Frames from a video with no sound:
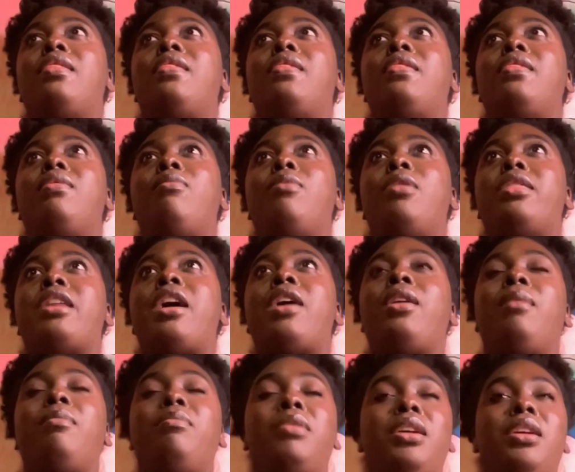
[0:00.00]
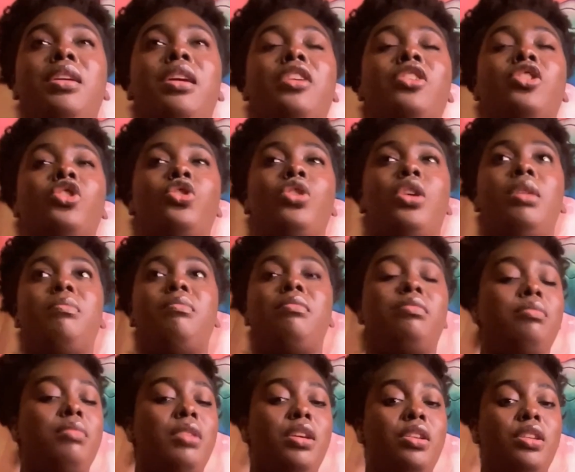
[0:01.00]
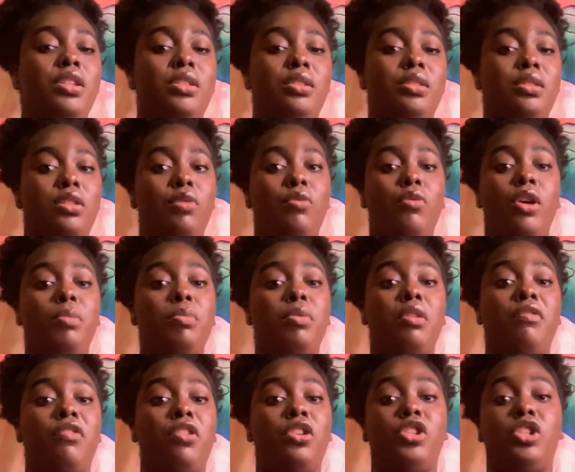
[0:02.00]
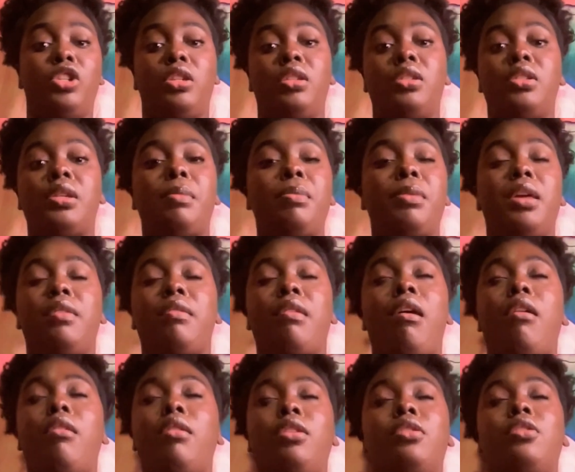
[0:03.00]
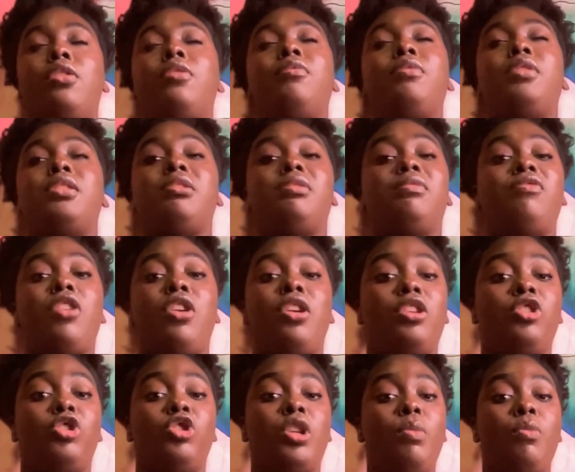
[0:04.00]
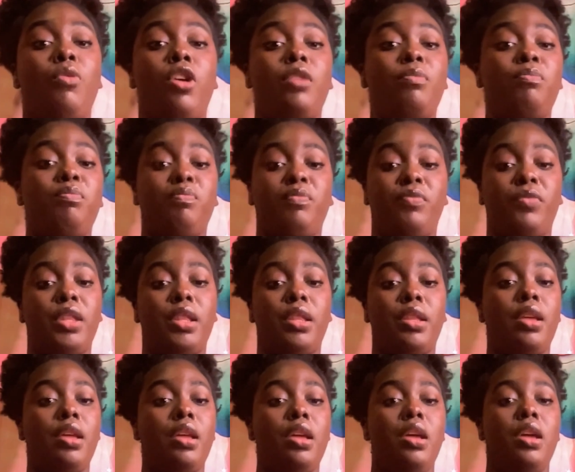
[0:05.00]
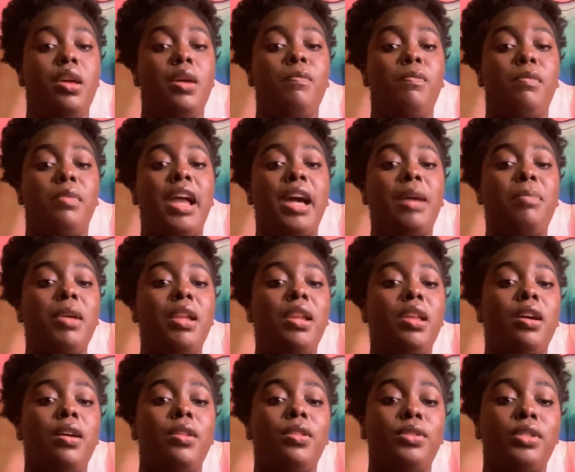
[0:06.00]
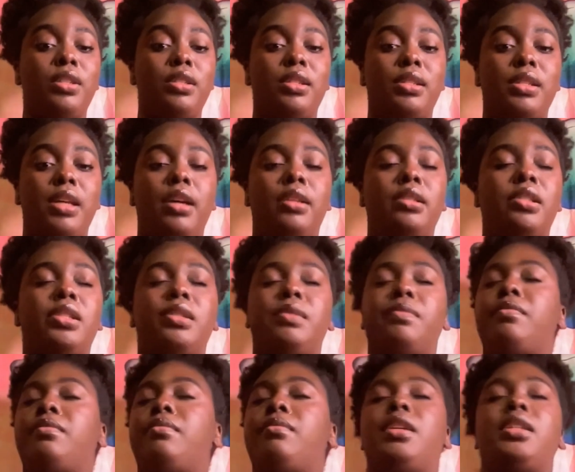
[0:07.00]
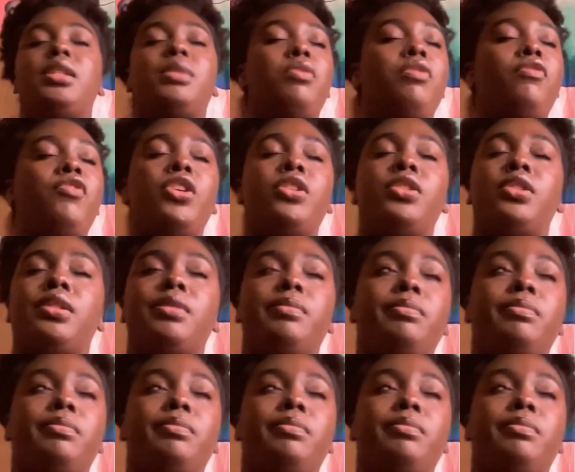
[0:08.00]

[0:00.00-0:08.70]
without it being extreme, because the word perversion is something that, is a very extreme word. Blackmailing others into sex is perverse.